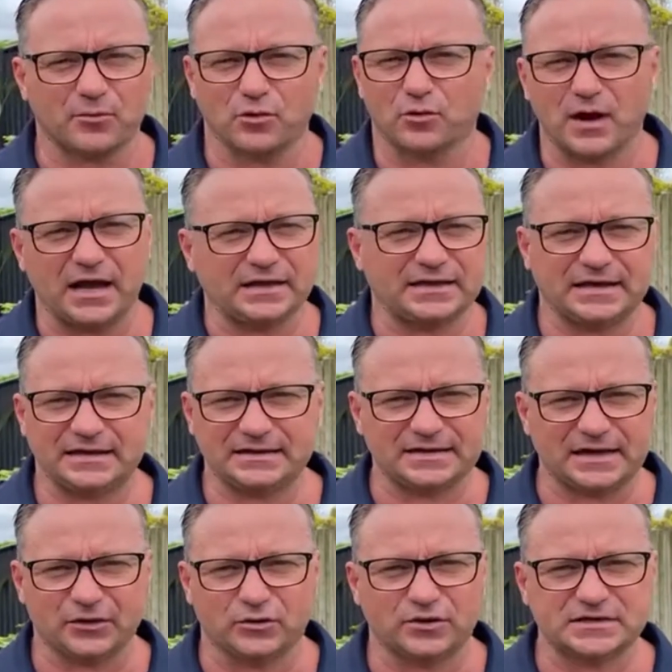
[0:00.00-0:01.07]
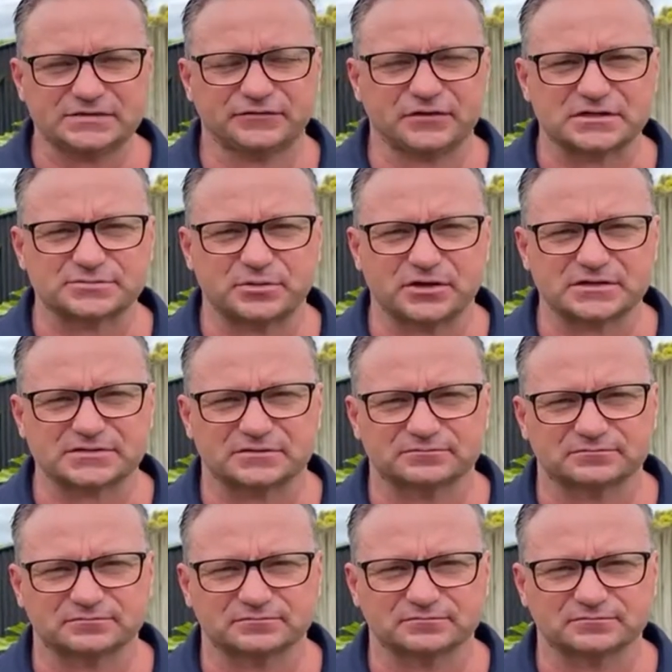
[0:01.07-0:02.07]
Hammer away. Get in there, guys. First person.